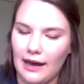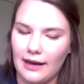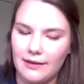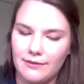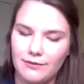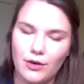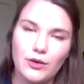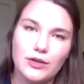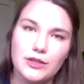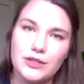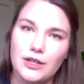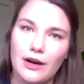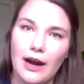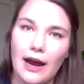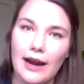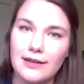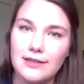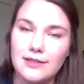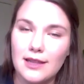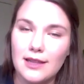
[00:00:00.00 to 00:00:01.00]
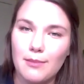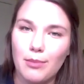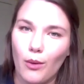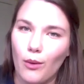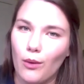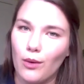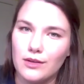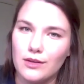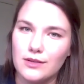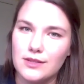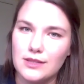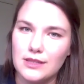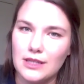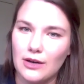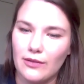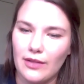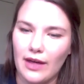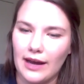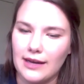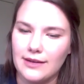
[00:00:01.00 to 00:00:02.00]
voters are headed to the polls,
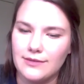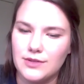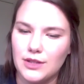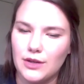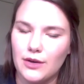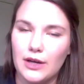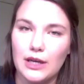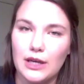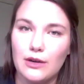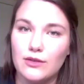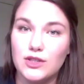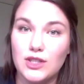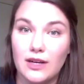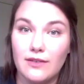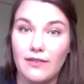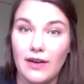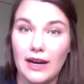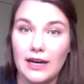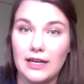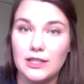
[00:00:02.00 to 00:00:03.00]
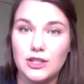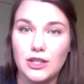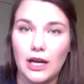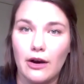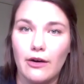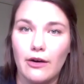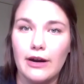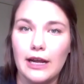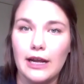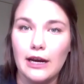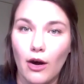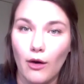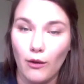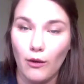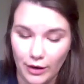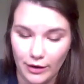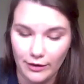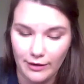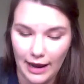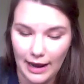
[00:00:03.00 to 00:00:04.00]
that gives you a huge advantage. They already know
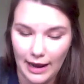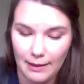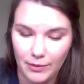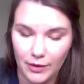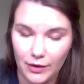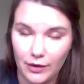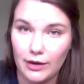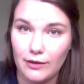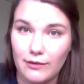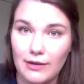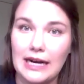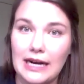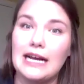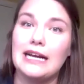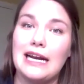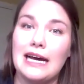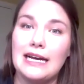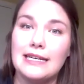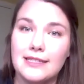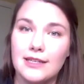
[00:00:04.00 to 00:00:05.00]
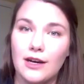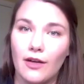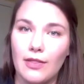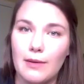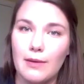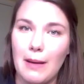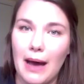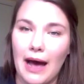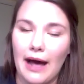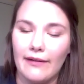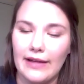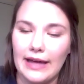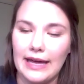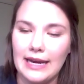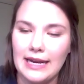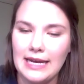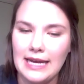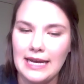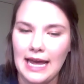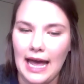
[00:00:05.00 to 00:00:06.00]
your name. They're going to recognize it on the ballot,
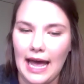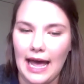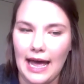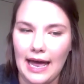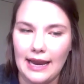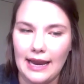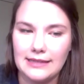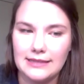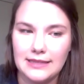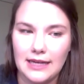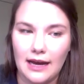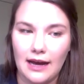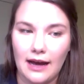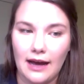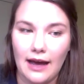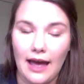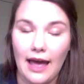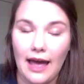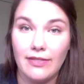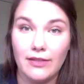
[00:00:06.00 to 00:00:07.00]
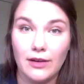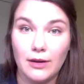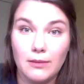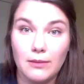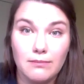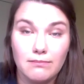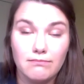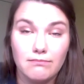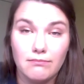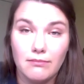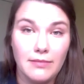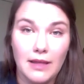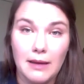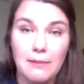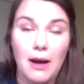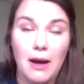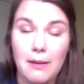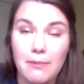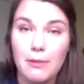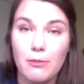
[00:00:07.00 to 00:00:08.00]
and they
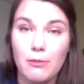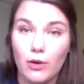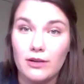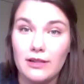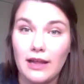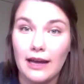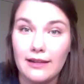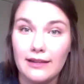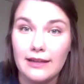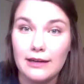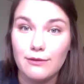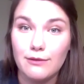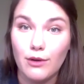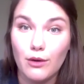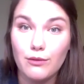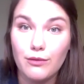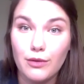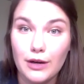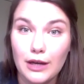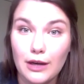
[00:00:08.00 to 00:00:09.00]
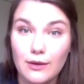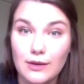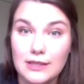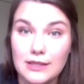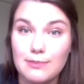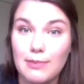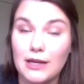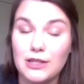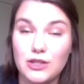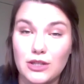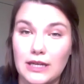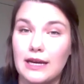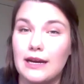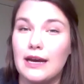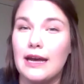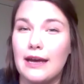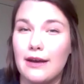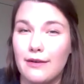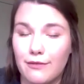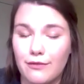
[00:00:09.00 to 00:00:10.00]
might be more likely to vote for you, especially
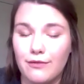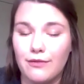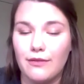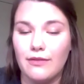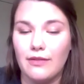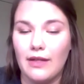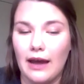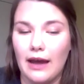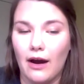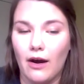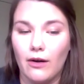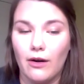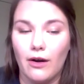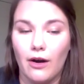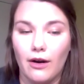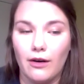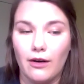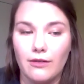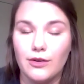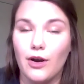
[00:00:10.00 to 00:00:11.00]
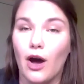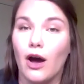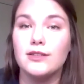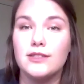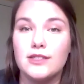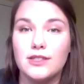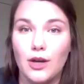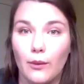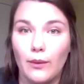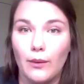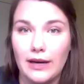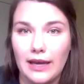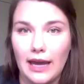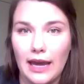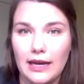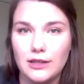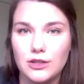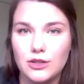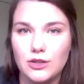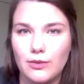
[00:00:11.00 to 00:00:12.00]
if they are not so
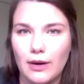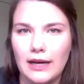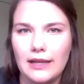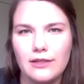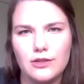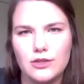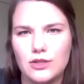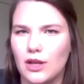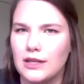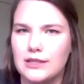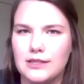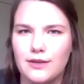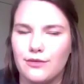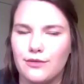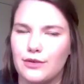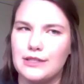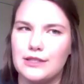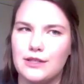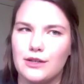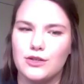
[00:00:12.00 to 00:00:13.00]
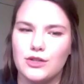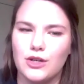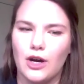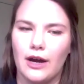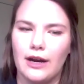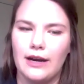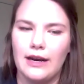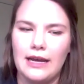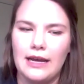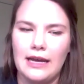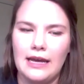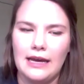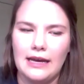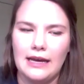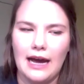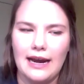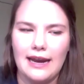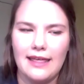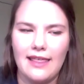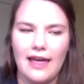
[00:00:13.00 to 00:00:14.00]
engaged, right? There's lots of research on
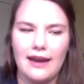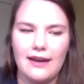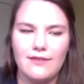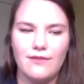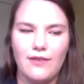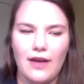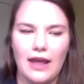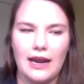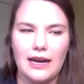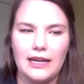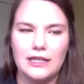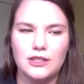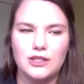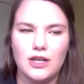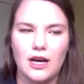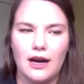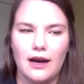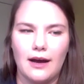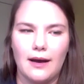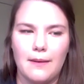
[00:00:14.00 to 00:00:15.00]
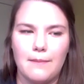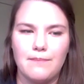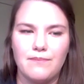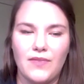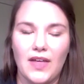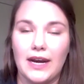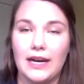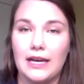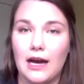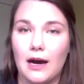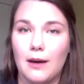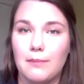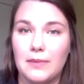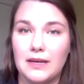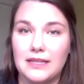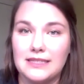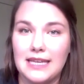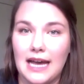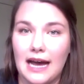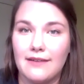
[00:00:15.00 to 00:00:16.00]
kind of that advantage that
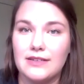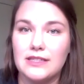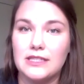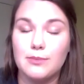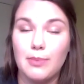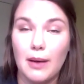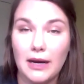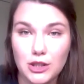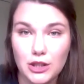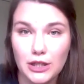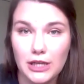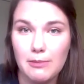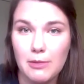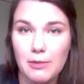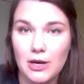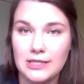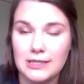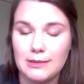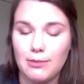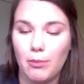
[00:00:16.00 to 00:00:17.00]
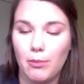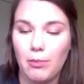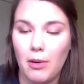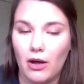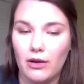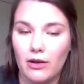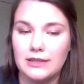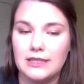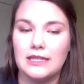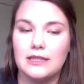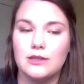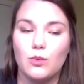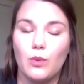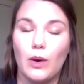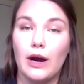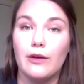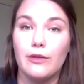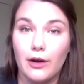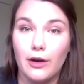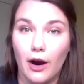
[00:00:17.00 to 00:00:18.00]
incumbents have, especially in municipal politics
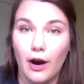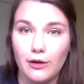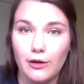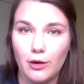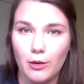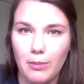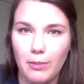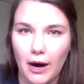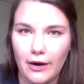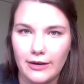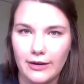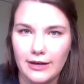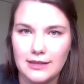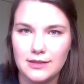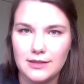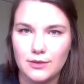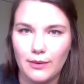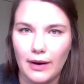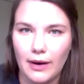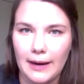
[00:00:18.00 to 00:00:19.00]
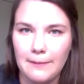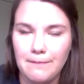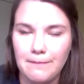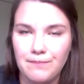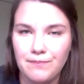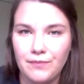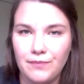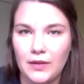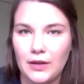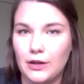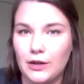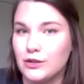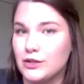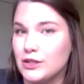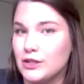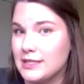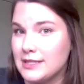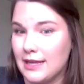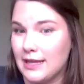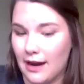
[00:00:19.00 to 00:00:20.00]
where there are no parties, right? You're
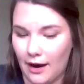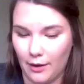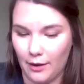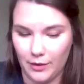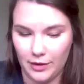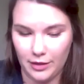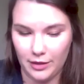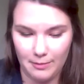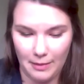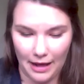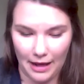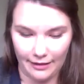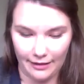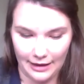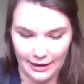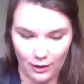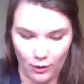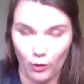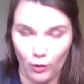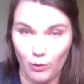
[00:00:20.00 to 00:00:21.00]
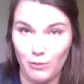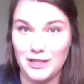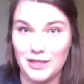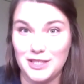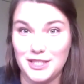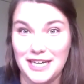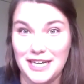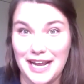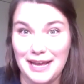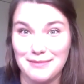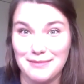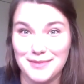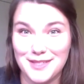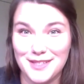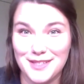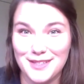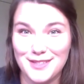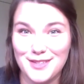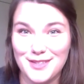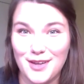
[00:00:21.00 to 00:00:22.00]
just there with your ballot, whole bunch of
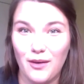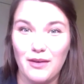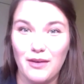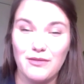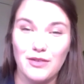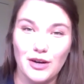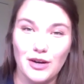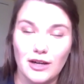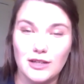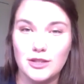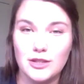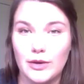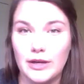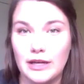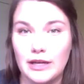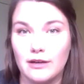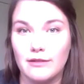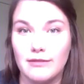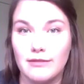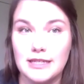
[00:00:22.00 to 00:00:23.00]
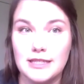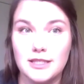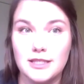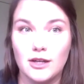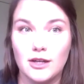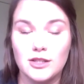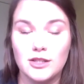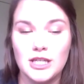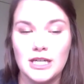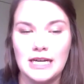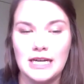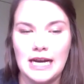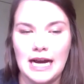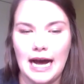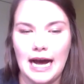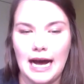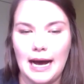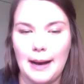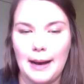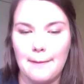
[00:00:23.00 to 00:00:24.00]
names. So if you're not doing your research,
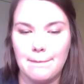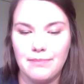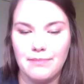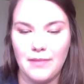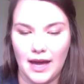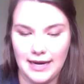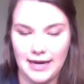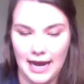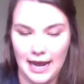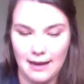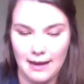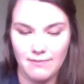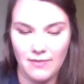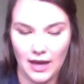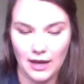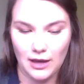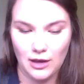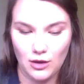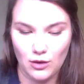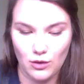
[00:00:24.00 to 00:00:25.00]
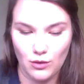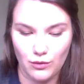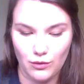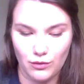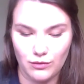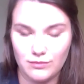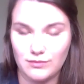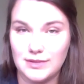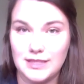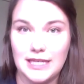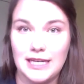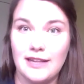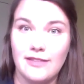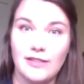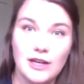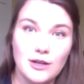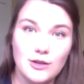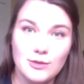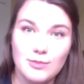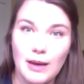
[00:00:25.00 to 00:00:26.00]
a name that you've seen in
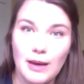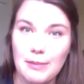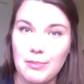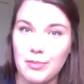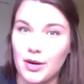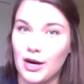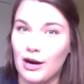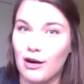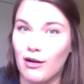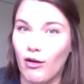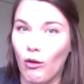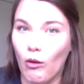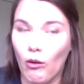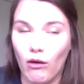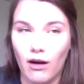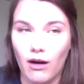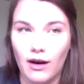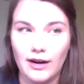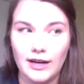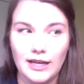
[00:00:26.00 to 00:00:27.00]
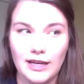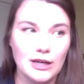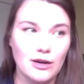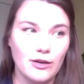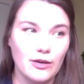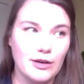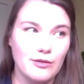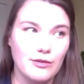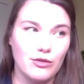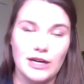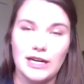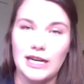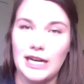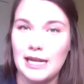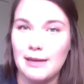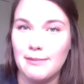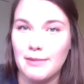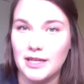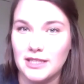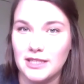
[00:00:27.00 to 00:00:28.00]
the newspaper, or you've written
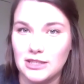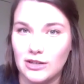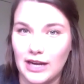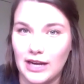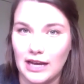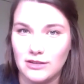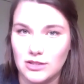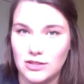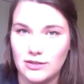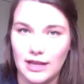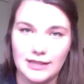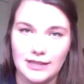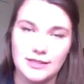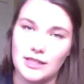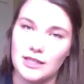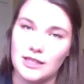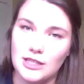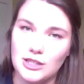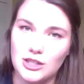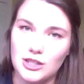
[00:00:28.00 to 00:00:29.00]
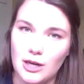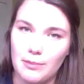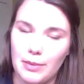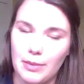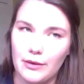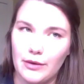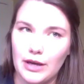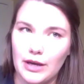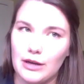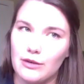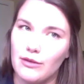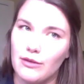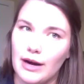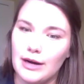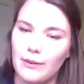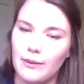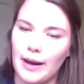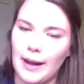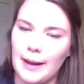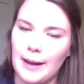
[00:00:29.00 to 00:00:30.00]
an email to your counselor, that's going to jump out at you right
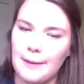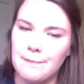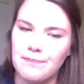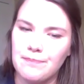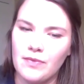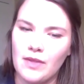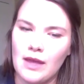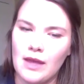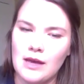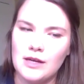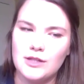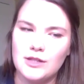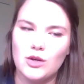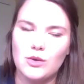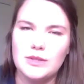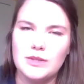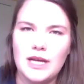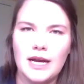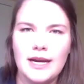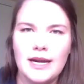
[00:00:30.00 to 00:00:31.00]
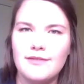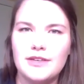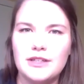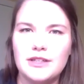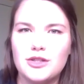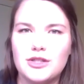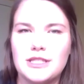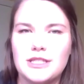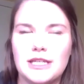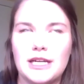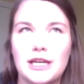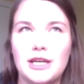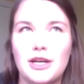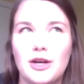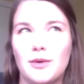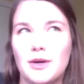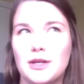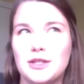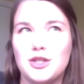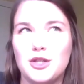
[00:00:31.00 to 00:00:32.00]
away. So it was kind of interesting.
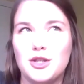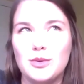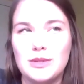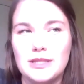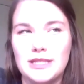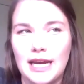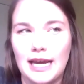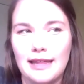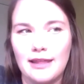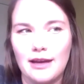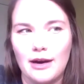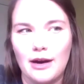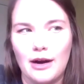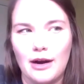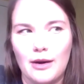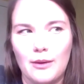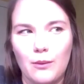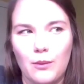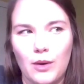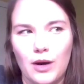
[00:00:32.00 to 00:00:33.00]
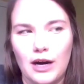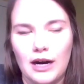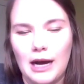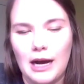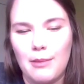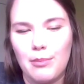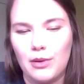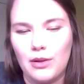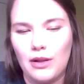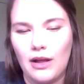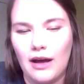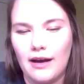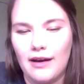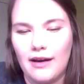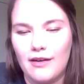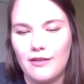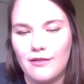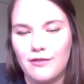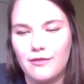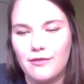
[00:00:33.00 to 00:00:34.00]
On Tuesday there were a couple
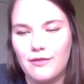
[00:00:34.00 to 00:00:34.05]
of